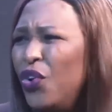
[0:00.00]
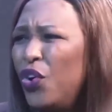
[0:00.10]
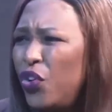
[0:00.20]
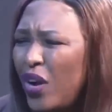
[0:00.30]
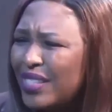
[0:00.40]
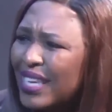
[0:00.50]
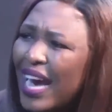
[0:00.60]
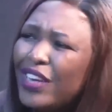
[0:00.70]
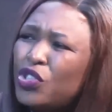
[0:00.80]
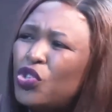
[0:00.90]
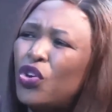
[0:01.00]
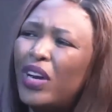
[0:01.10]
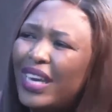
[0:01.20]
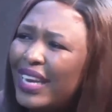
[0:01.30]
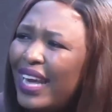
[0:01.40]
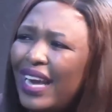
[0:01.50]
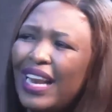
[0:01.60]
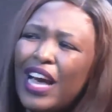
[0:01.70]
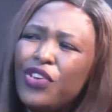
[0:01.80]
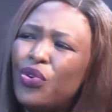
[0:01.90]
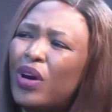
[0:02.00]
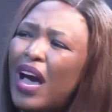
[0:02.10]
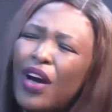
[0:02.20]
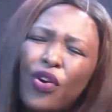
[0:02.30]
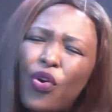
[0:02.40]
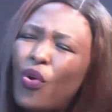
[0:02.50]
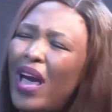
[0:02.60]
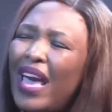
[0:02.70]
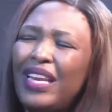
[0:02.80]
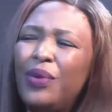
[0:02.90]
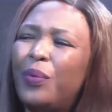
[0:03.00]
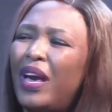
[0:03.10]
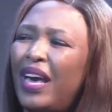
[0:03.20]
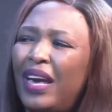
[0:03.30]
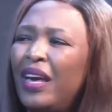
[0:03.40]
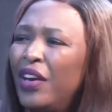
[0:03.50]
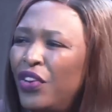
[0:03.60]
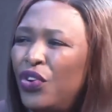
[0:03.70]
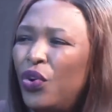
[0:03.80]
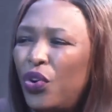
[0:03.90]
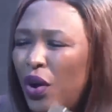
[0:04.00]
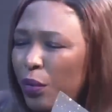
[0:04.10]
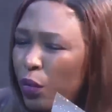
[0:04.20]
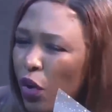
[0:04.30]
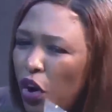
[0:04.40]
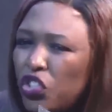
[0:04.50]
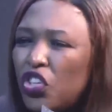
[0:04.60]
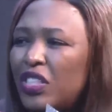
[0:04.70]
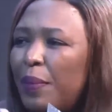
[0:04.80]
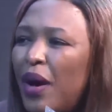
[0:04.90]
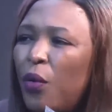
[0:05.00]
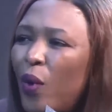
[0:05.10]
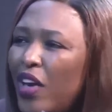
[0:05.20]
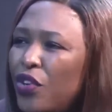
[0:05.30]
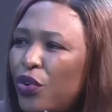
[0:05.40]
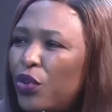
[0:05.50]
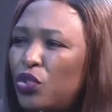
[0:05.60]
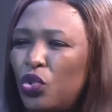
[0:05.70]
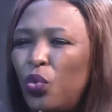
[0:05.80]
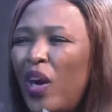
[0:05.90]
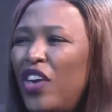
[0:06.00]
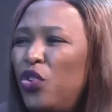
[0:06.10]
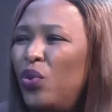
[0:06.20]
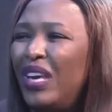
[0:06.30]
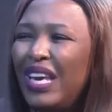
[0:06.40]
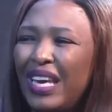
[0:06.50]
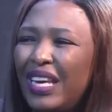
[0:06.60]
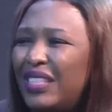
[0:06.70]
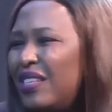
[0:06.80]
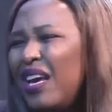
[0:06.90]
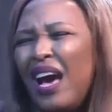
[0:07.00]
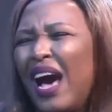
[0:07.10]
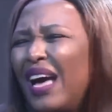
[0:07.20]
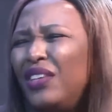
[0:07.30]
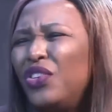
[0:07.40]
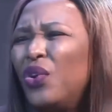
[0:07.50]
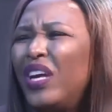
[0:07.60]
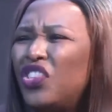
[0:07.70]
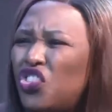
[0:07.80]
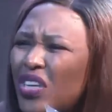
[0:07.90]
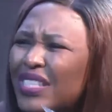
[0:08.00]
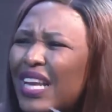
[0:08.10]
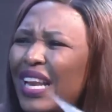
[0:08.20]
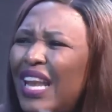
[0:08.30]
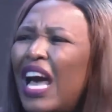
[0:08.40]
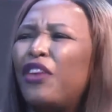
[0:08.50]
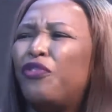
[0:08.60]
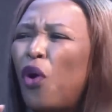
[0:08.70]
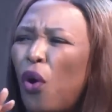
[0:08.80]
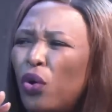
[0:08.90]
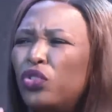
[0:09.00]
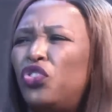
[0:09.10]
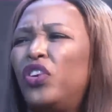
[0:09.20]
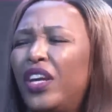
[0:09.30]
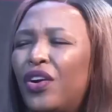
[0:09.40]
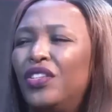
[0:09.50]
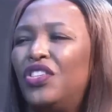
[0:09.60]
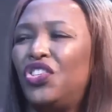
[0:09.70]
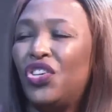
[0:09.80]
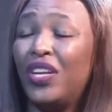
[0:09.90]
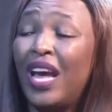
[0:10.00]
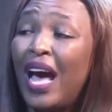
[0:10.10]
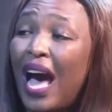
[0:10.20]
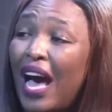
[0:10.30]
You know, you're tied to your inhaler. You can't go anywhere. You know, you're cautious about where you go to, where you eat. And, you know, it's just a life-altering condition.